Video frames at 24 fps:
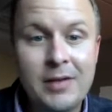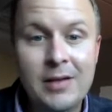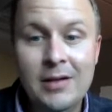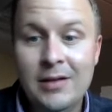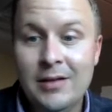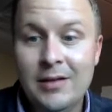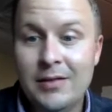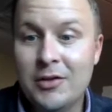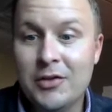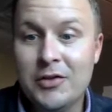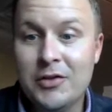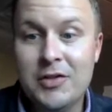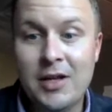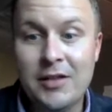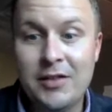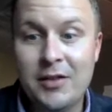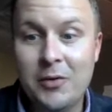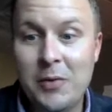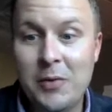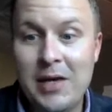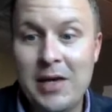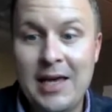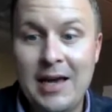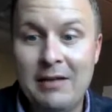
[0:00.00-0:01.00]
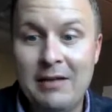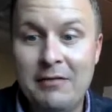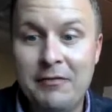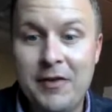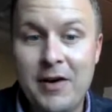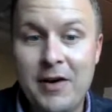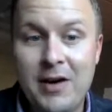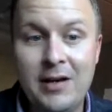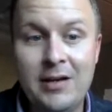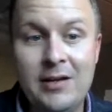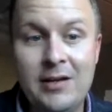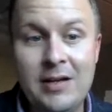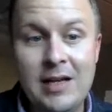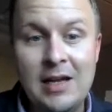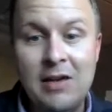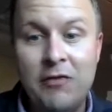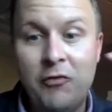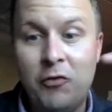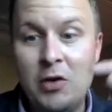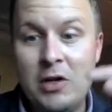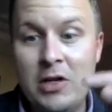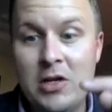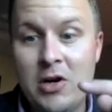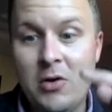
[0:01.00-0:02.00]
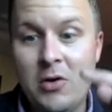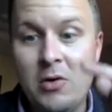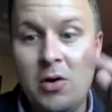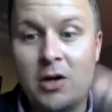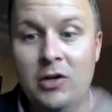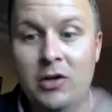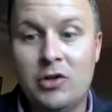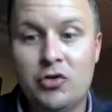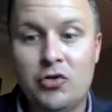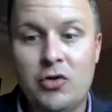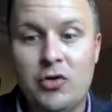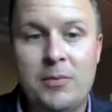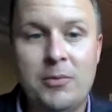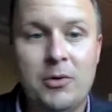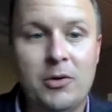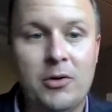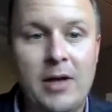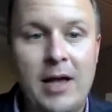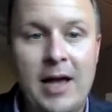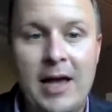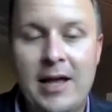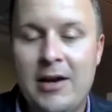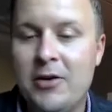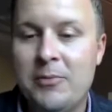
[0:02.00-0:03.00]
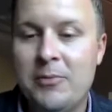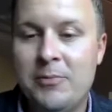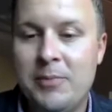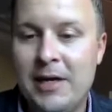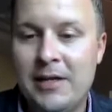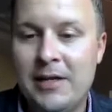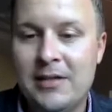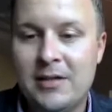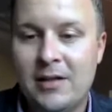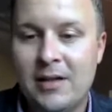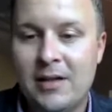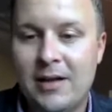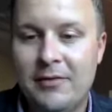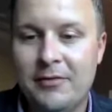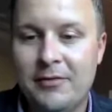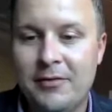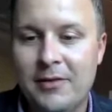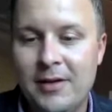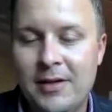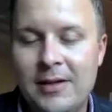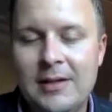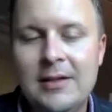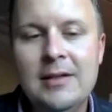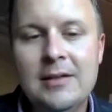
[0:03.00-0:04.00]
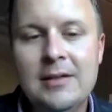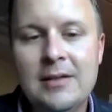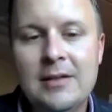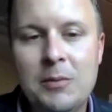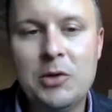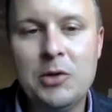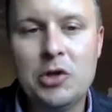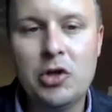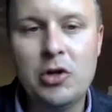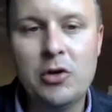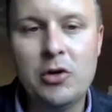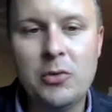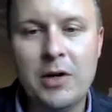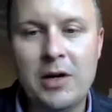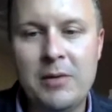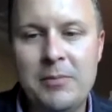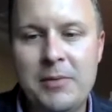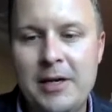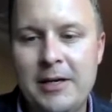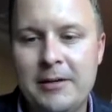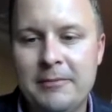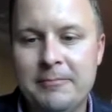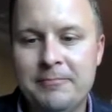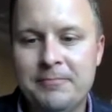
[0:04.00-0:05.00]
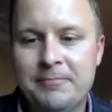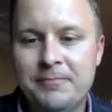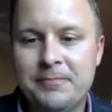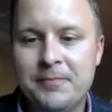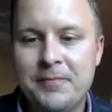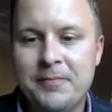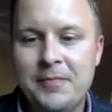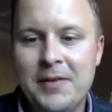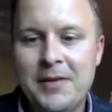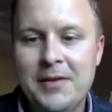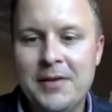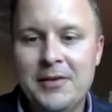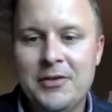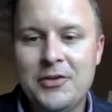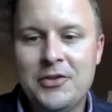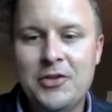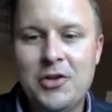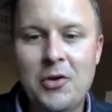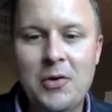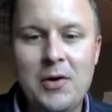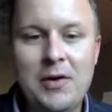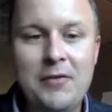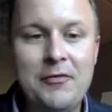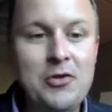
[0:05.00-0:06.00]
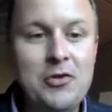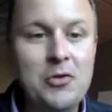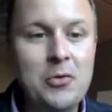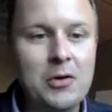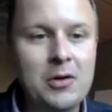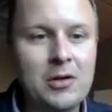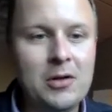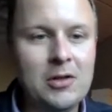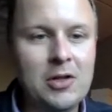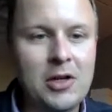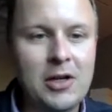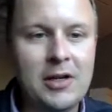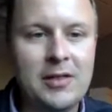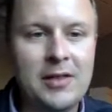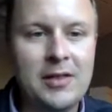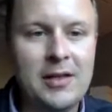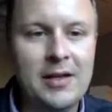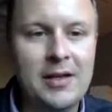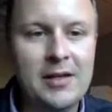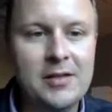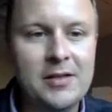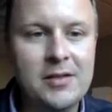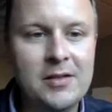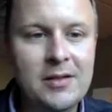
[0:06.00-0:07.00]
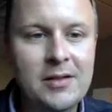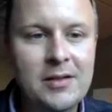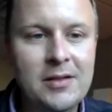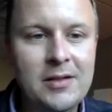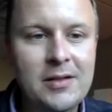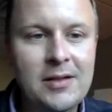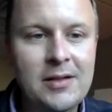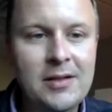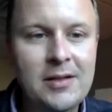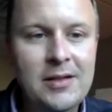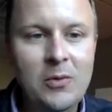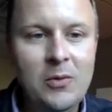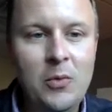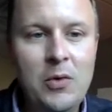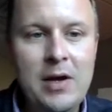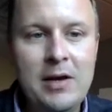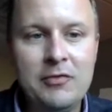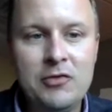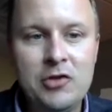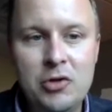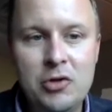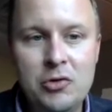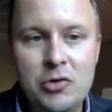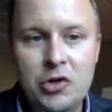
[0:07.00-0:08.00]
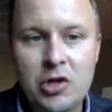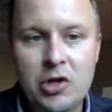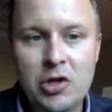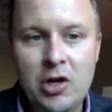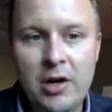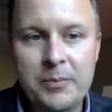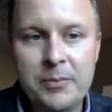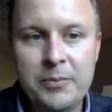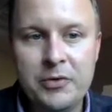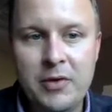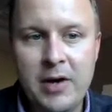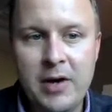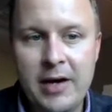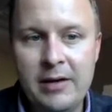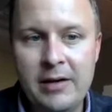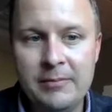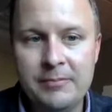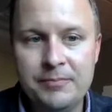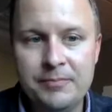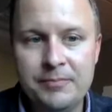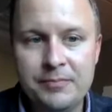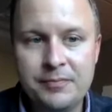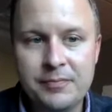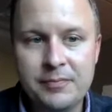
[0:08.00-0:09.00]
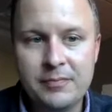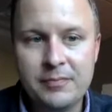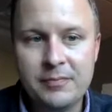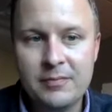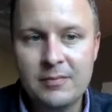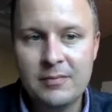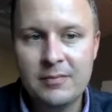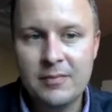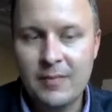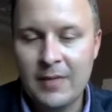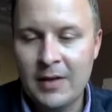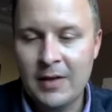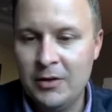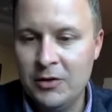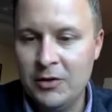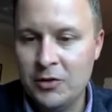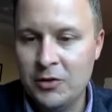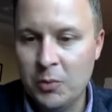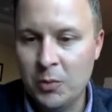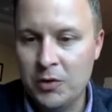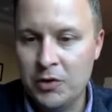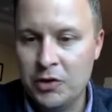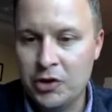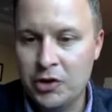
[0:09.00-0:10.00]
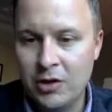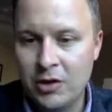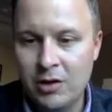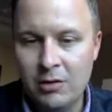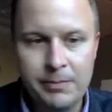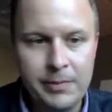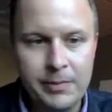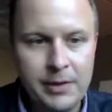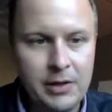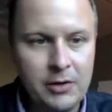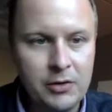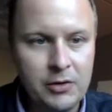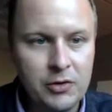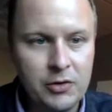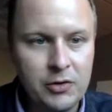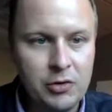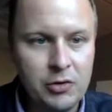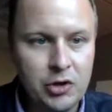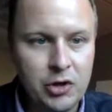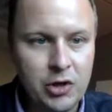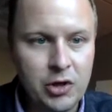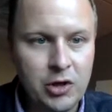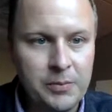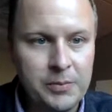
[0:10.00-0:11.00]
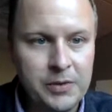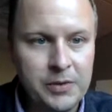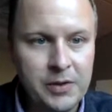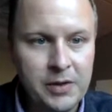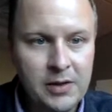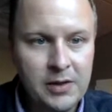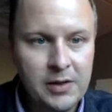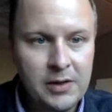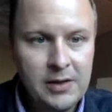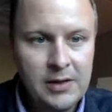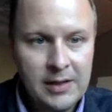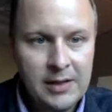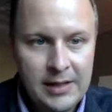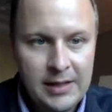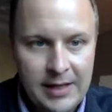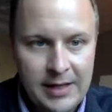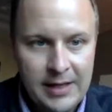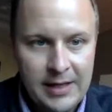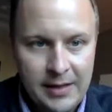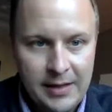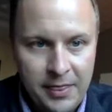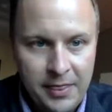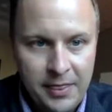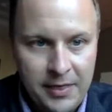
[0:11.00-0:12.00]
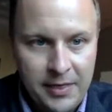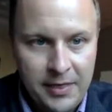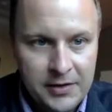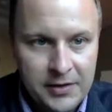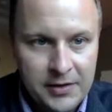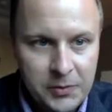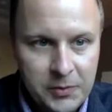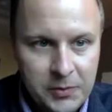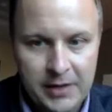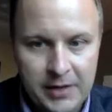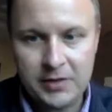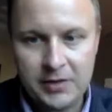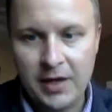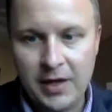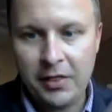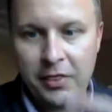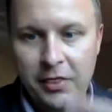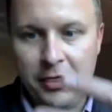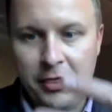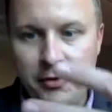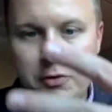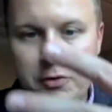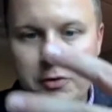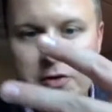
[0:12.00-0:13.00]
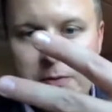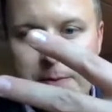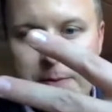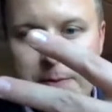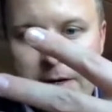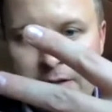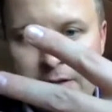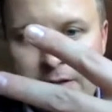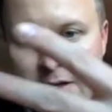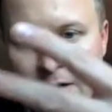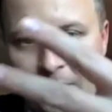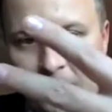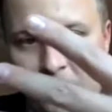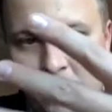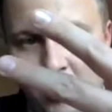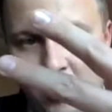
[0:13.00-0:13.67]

there's nothing we can't find if we know our treble and our bass clef. Let me you what I mean. So if you were to look at this, we have two sharps, right? Here's one sharp, here's two sharps. In this space, that third space up,